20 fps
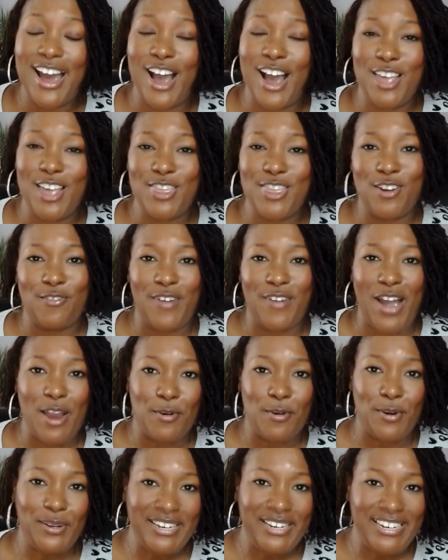other
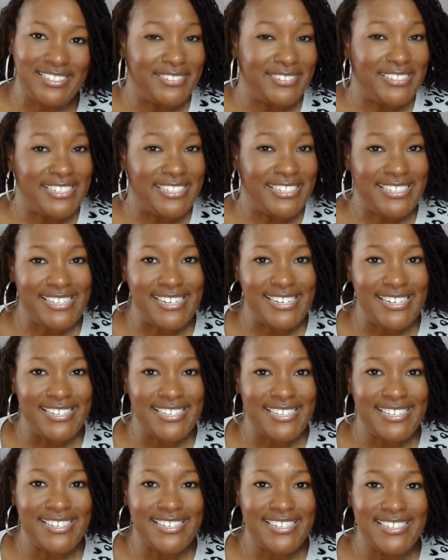viral
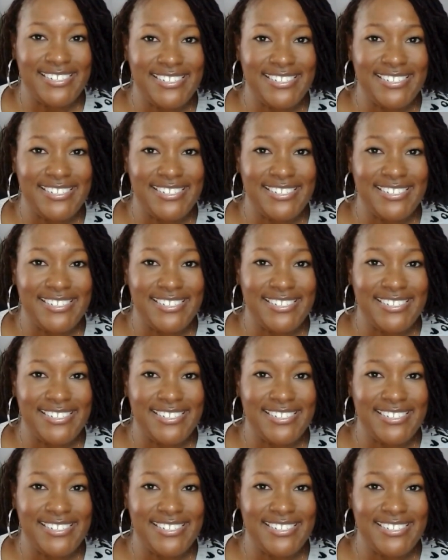illnesses.